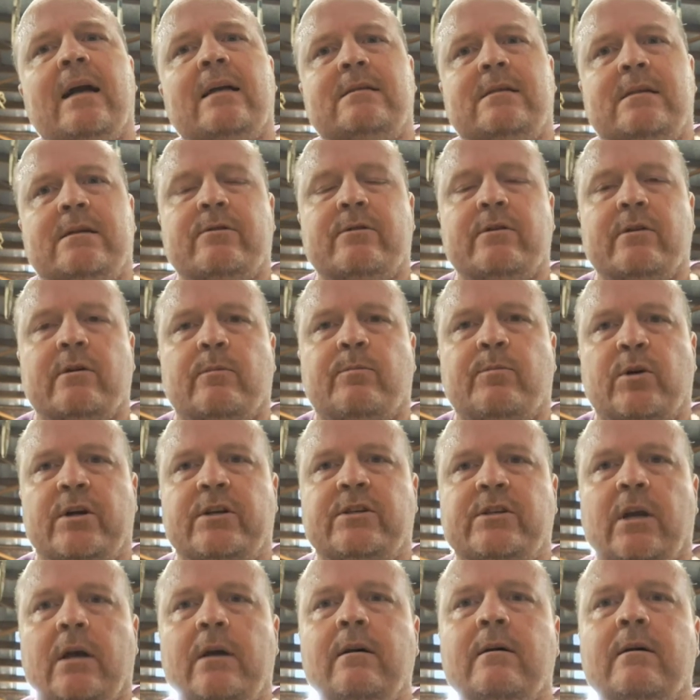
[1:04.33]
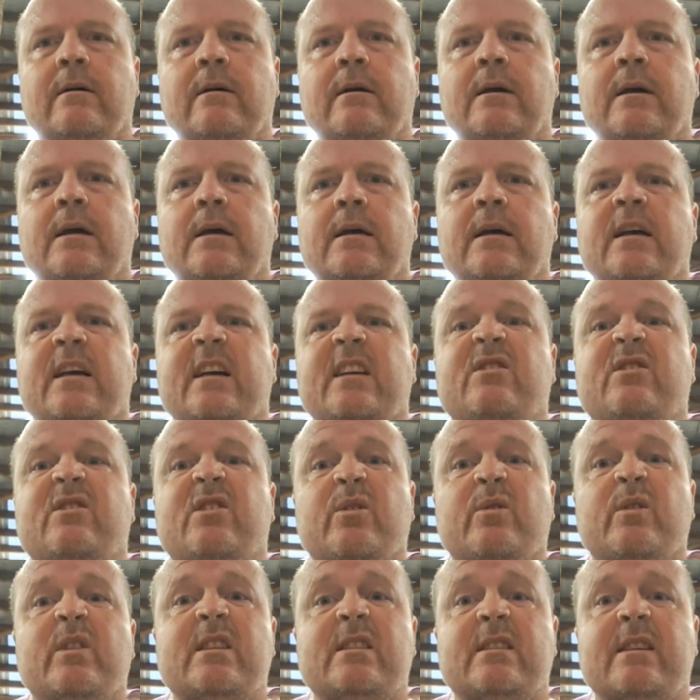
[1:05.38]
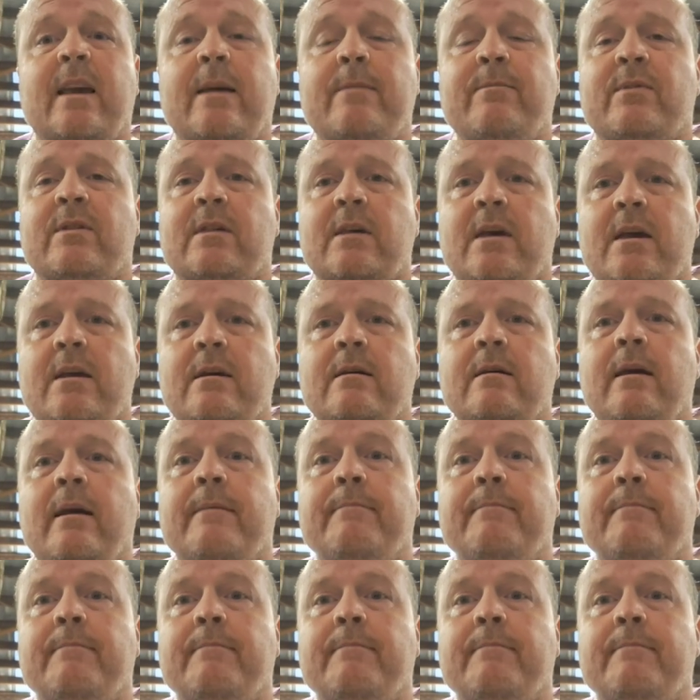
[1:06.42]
arterial pressure, it's doing the same thing.